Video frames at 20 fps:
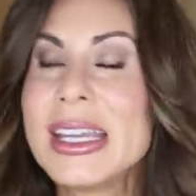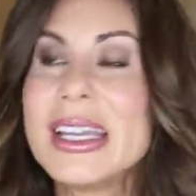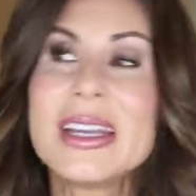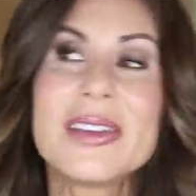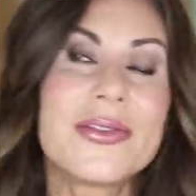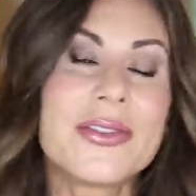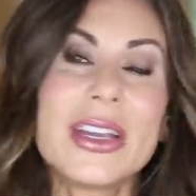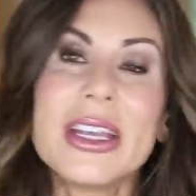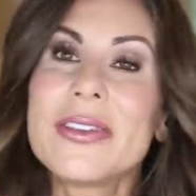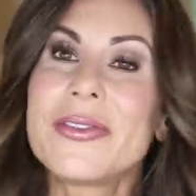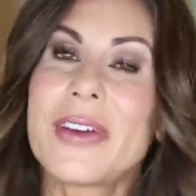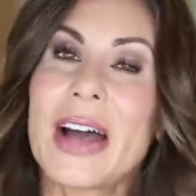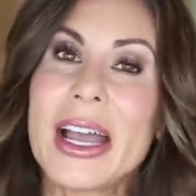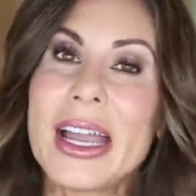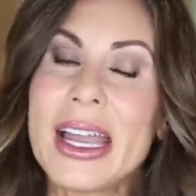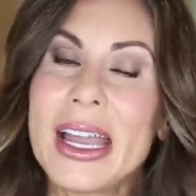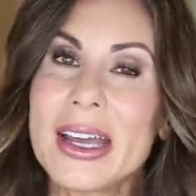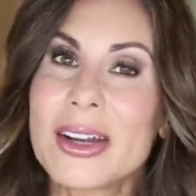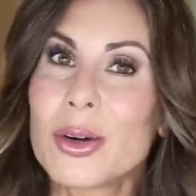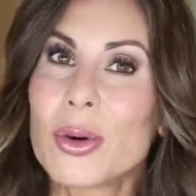if I
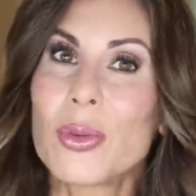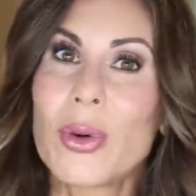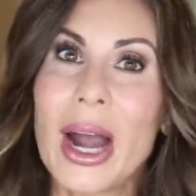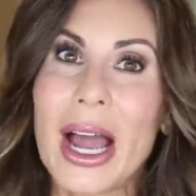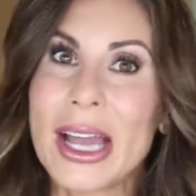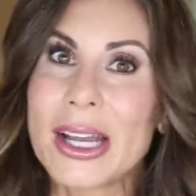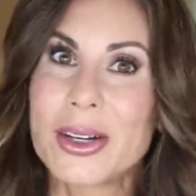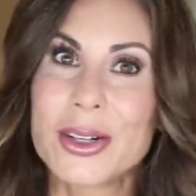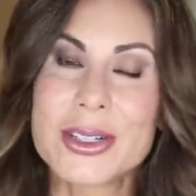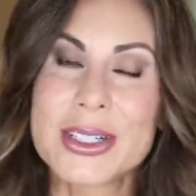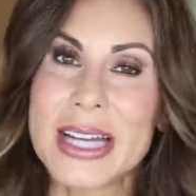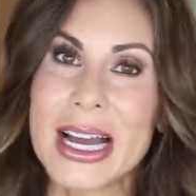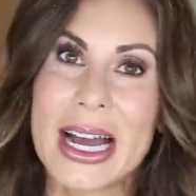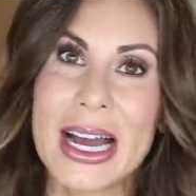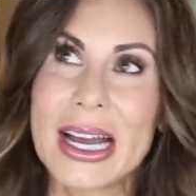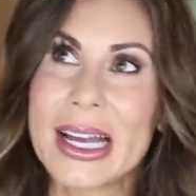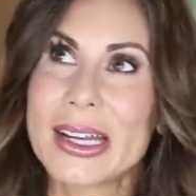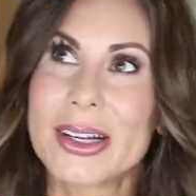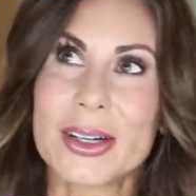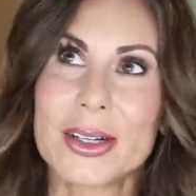had a ride or
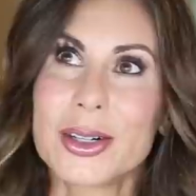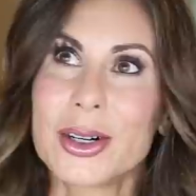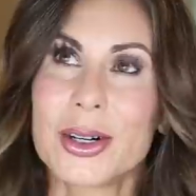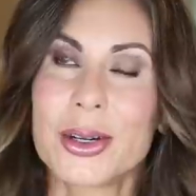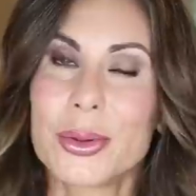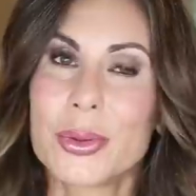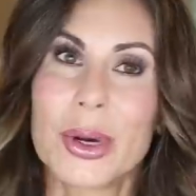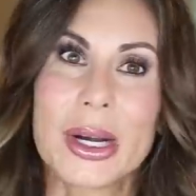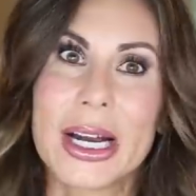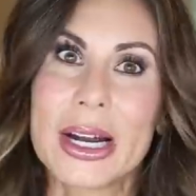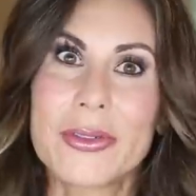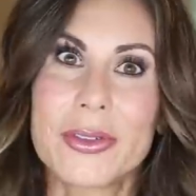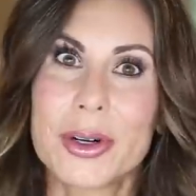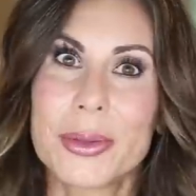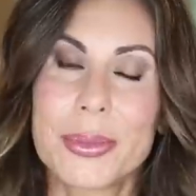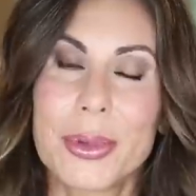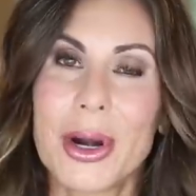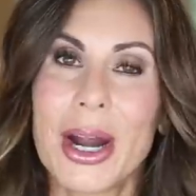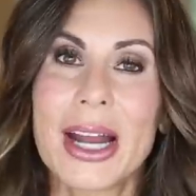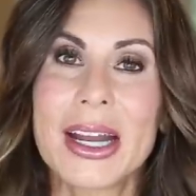die or whatever
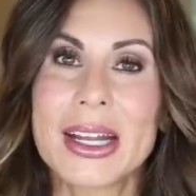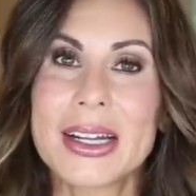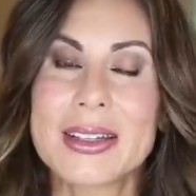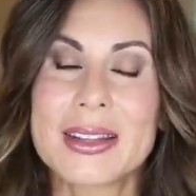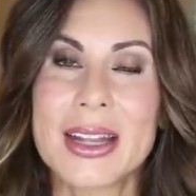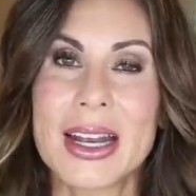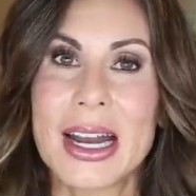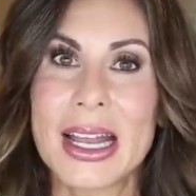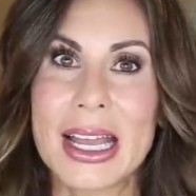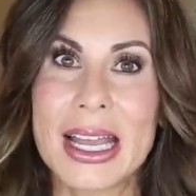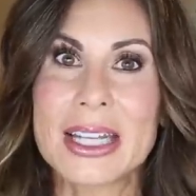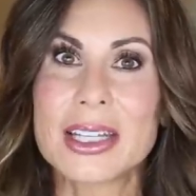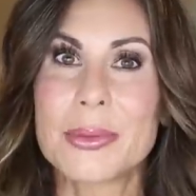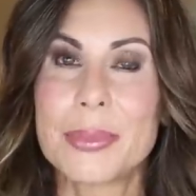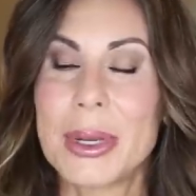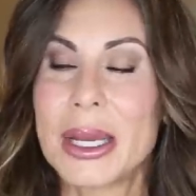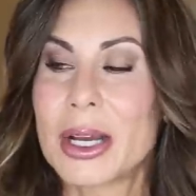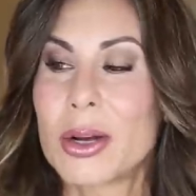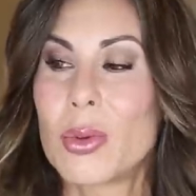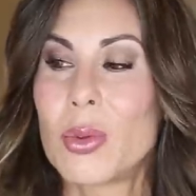product that I had to
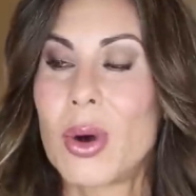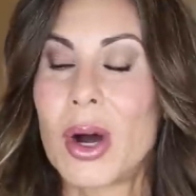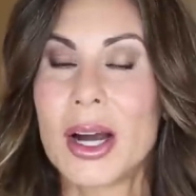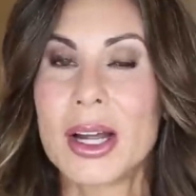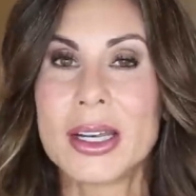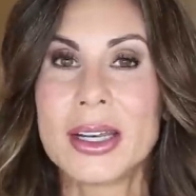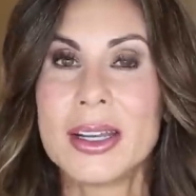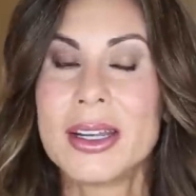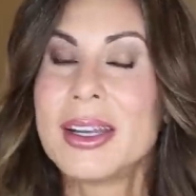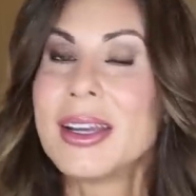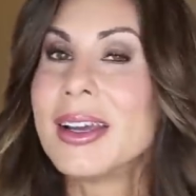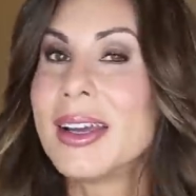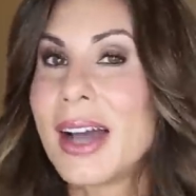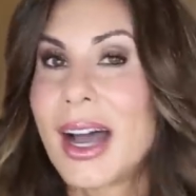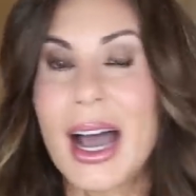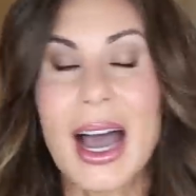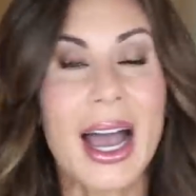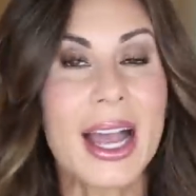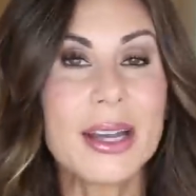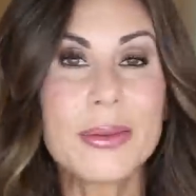pick one,
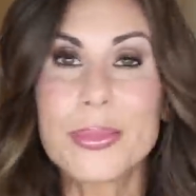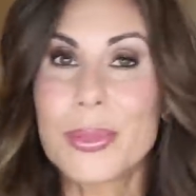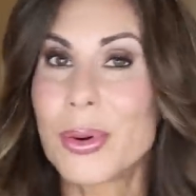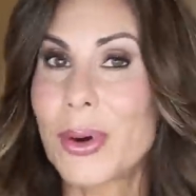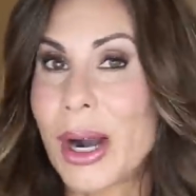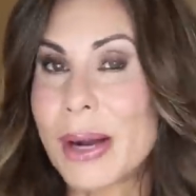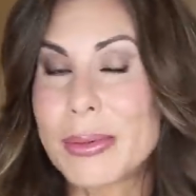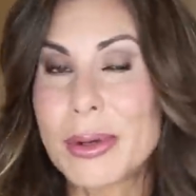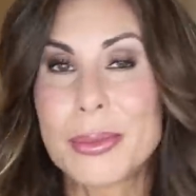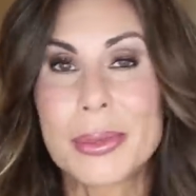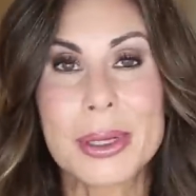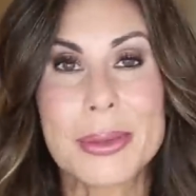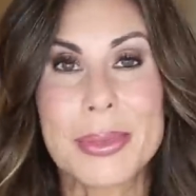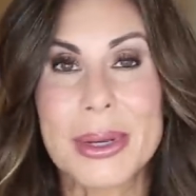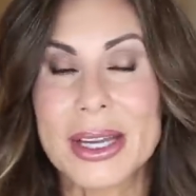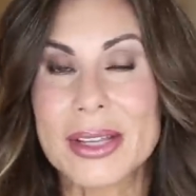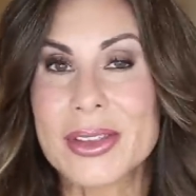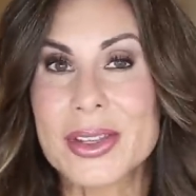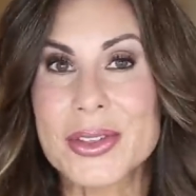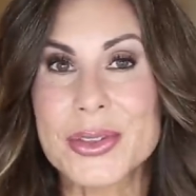I'd probably
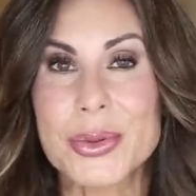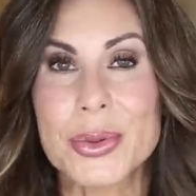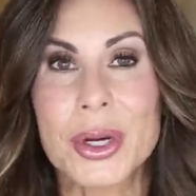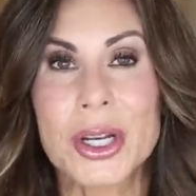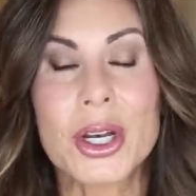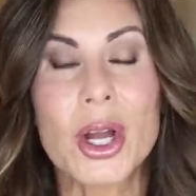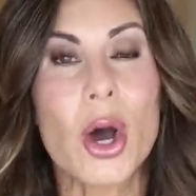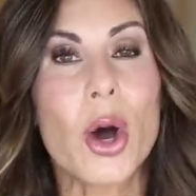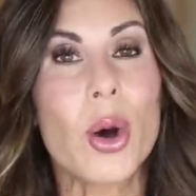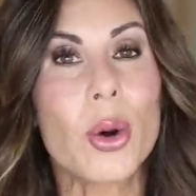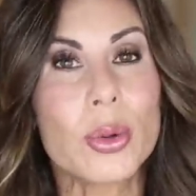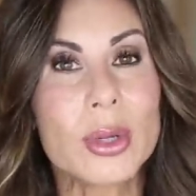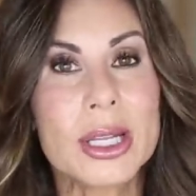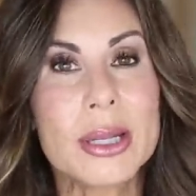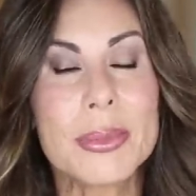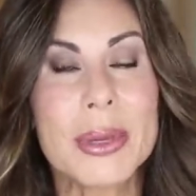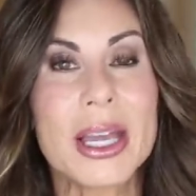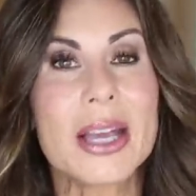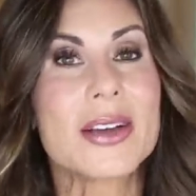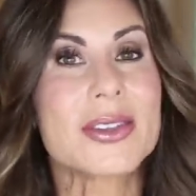pick this one
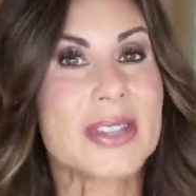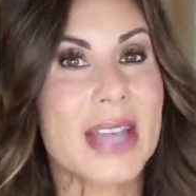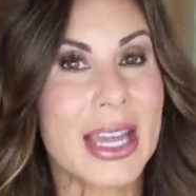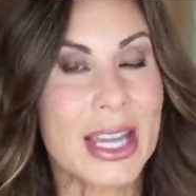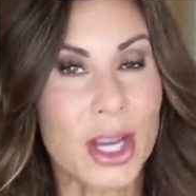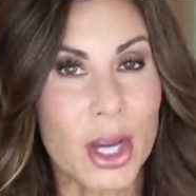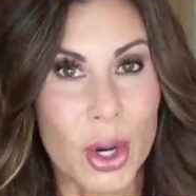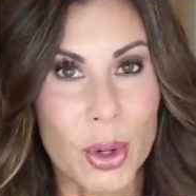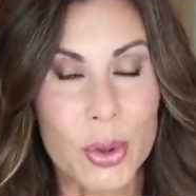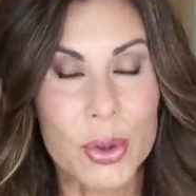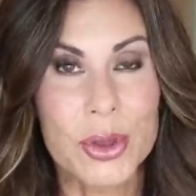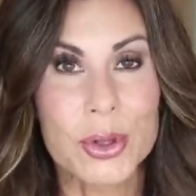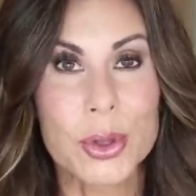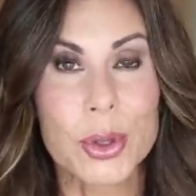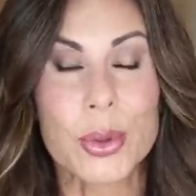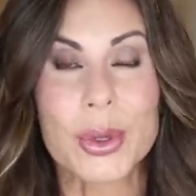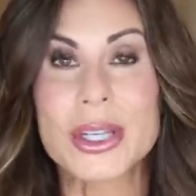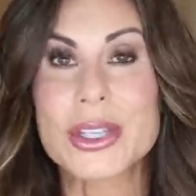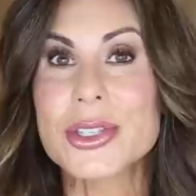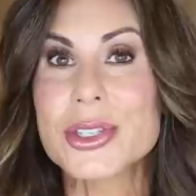only because I go
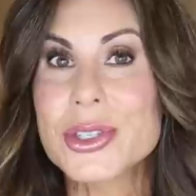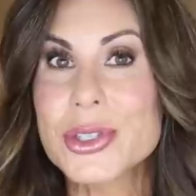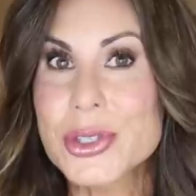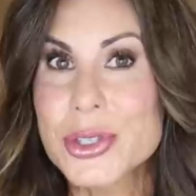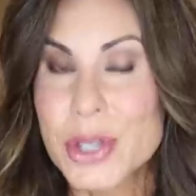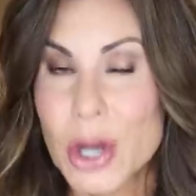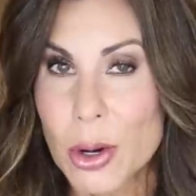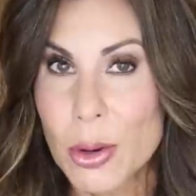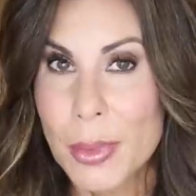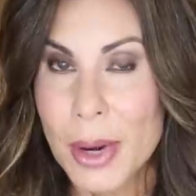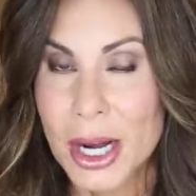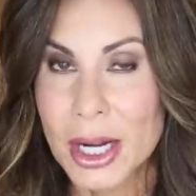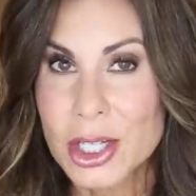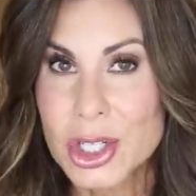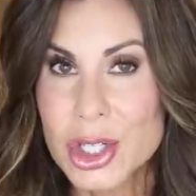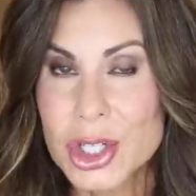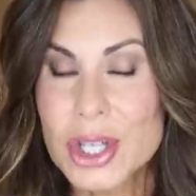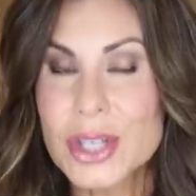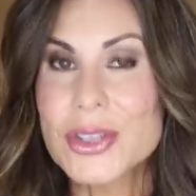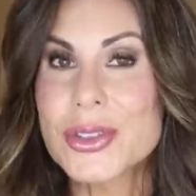through it so
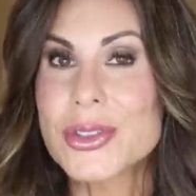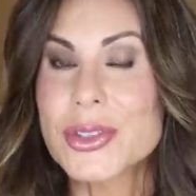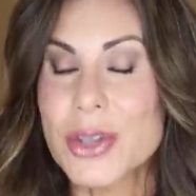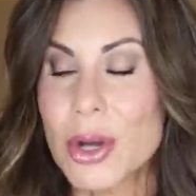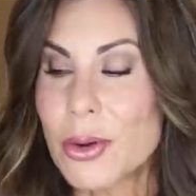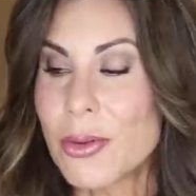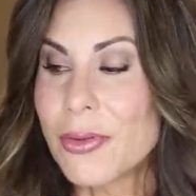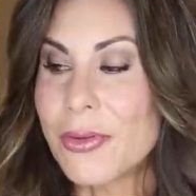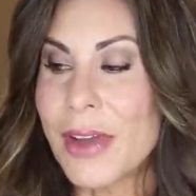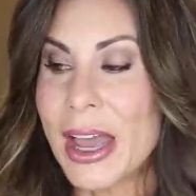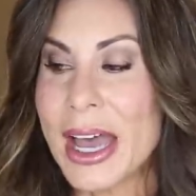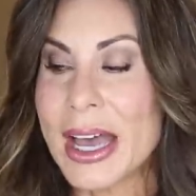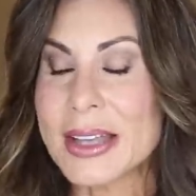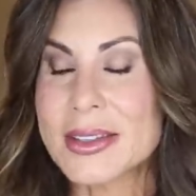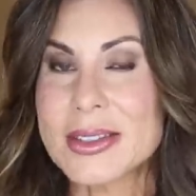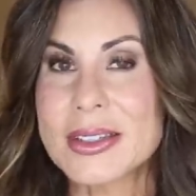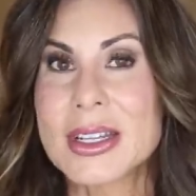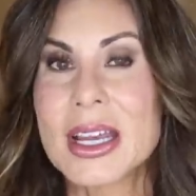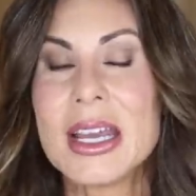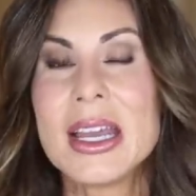much, so
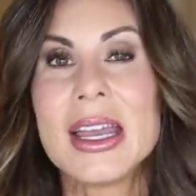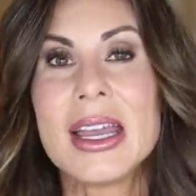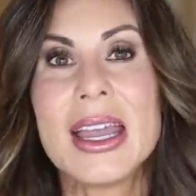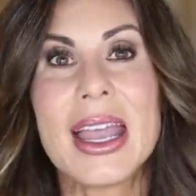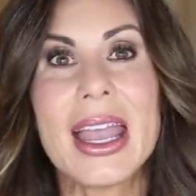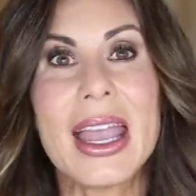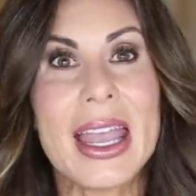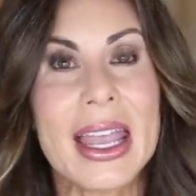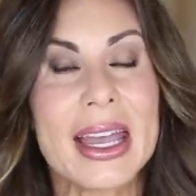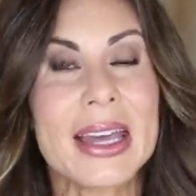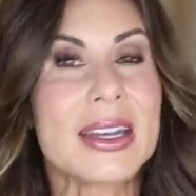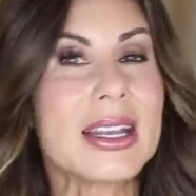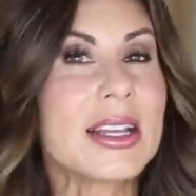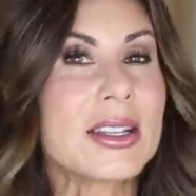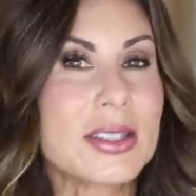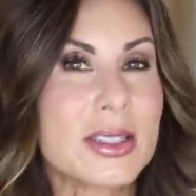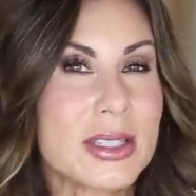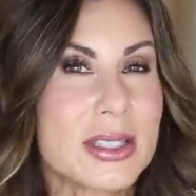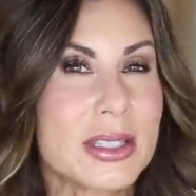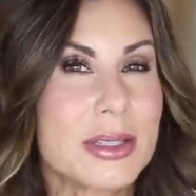fast, and
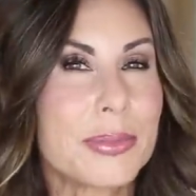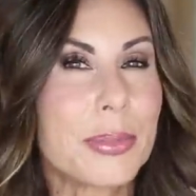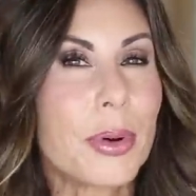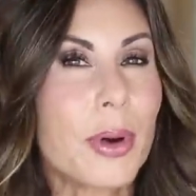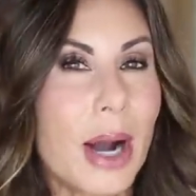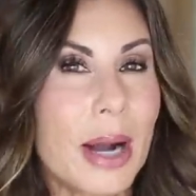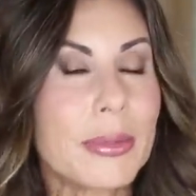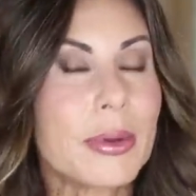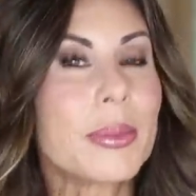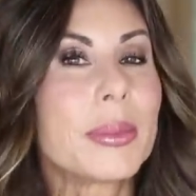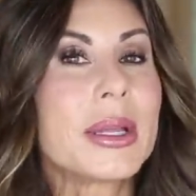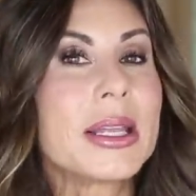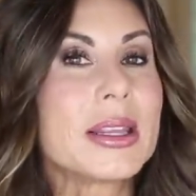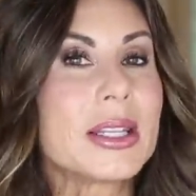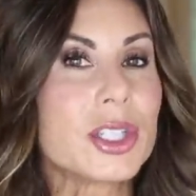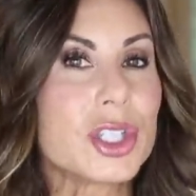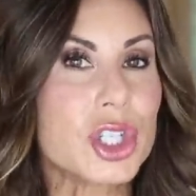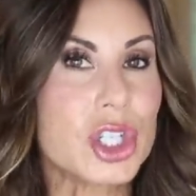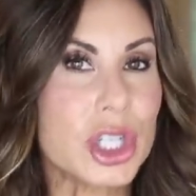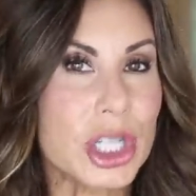it's probably
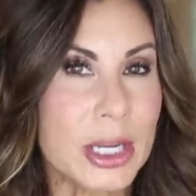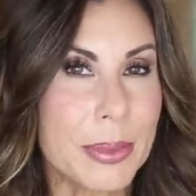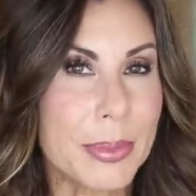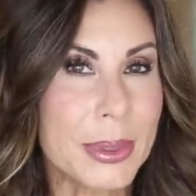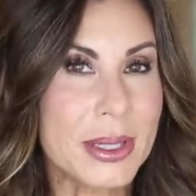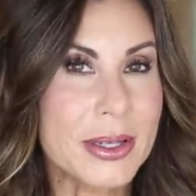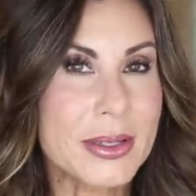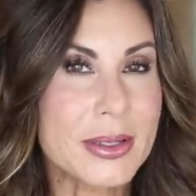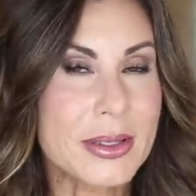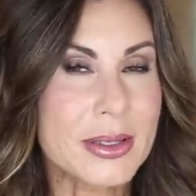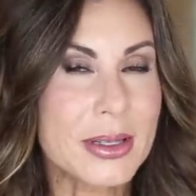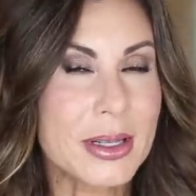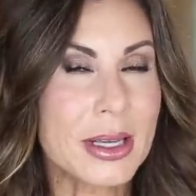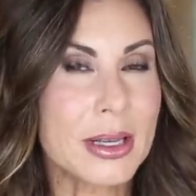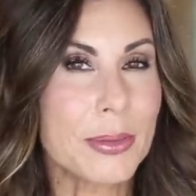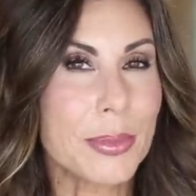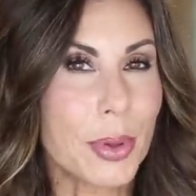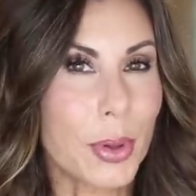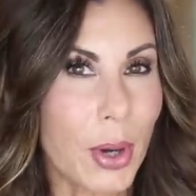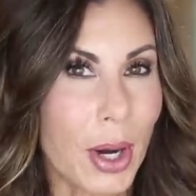the cheapest
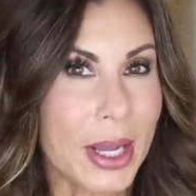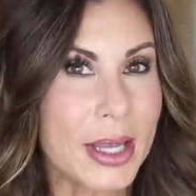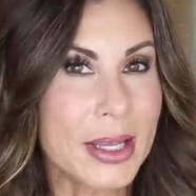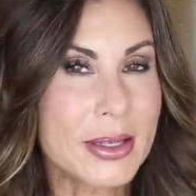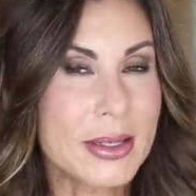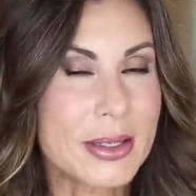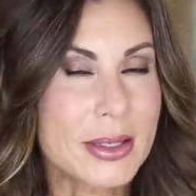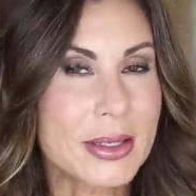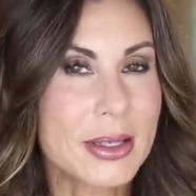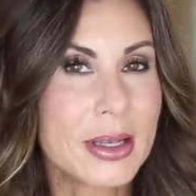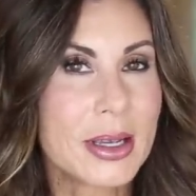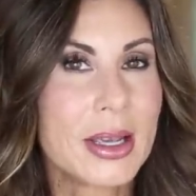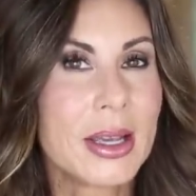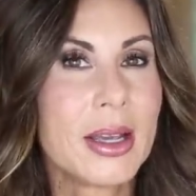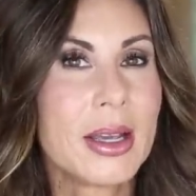in price.